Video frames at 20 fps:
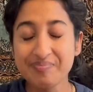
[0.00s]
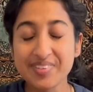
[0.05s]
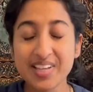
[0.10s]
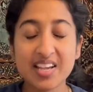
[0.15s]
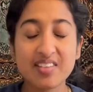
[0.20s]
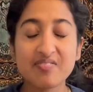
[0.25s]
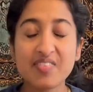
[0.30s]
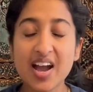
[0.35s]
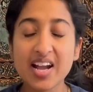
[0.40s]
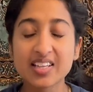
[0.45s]

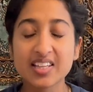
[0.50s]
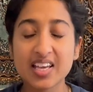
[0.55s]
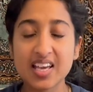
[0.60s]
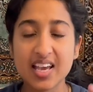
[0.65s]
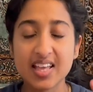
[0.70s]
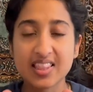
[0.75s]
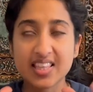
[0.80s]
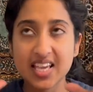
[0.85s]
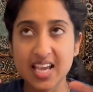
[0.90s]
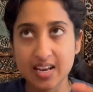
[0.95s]
In fact,
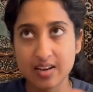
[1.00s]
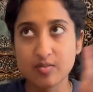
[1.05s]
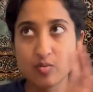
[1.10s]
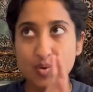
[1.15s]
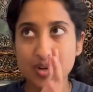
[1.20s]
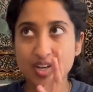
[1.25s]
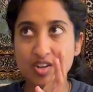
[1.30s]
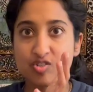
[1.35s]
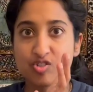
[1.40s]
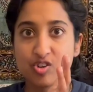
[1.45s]
at the end of
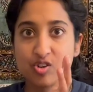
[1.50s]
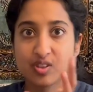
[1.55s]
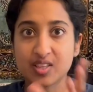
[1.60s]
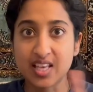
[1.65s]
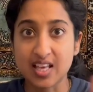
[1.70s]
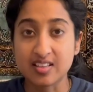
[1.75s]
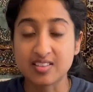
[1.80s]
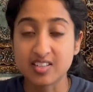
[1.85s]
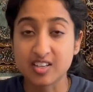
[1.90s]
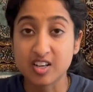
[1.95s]
Wind and Truth,
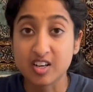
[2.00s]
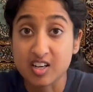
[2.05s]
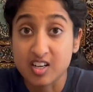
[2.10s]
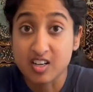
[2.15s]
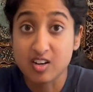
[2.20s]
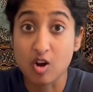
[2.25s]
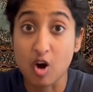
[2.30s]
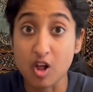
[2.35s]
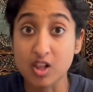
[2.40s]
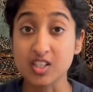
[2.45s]
Kelsier
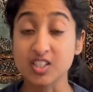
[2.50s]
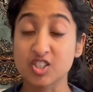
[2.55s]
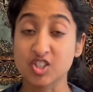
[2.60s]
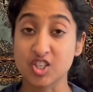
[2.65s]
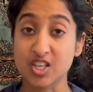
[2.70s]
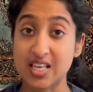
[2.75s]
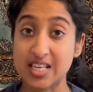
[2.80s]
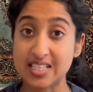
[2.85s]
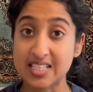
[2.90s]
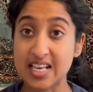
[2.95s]

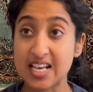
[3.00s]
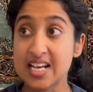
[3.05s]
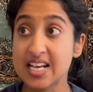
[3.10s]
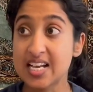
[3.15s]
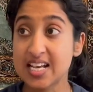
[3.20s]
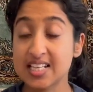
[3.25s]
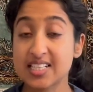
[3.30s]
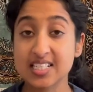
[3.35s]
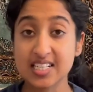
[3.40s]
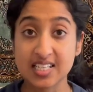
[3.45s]
acknowledges
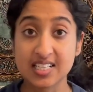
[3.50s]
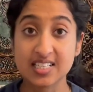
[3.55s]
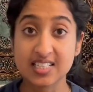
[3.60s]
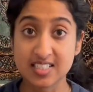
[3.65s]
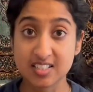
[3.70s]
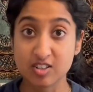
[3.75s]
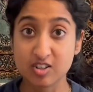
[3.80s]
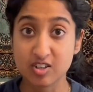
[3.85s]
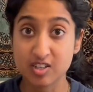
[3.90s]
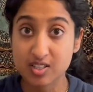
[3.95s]
his
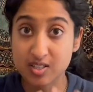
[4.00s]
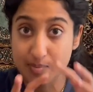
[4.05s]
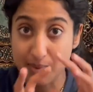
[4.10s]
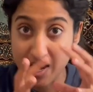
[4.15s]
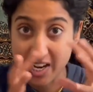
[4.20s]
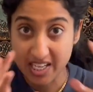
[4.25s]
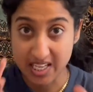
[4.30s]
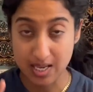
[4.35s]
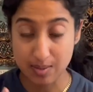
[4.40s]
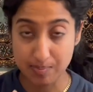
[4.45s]
concerns
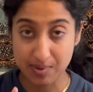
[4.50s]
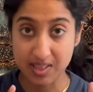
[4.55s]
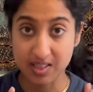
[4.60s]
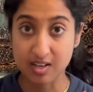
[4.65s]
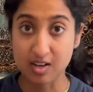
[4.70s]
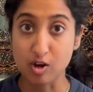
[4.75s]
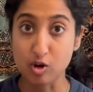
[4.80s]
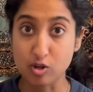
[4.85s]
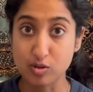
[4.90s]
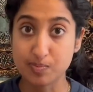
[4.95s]
about keeping the
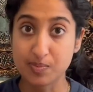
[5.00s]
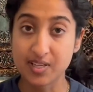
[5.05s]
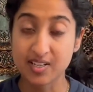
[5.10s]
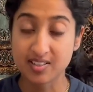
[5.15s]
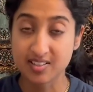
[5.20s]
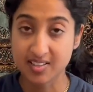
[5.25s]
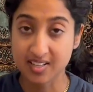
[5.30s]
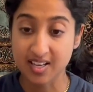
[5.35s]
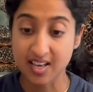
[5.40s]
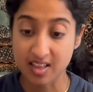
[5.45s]
Ghostbloods
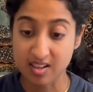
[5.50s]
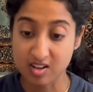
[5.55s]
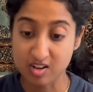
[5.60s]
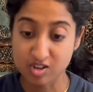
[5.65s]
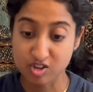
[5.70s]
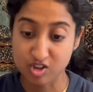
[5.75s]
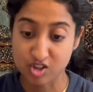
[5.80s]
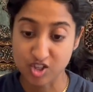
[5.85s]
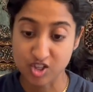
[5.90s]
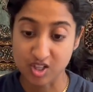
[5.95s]
together
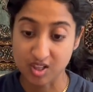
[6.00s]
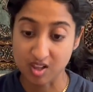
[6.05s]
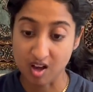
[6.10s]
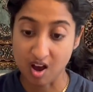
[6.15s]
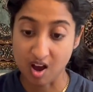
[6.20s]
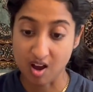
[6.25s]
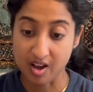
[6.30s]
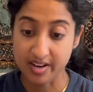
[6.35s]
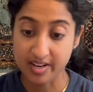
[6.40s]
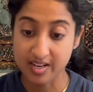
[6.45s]
to
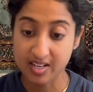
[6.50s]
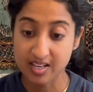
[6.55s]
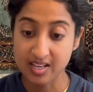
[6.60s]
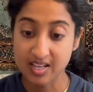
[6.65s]
Shallan.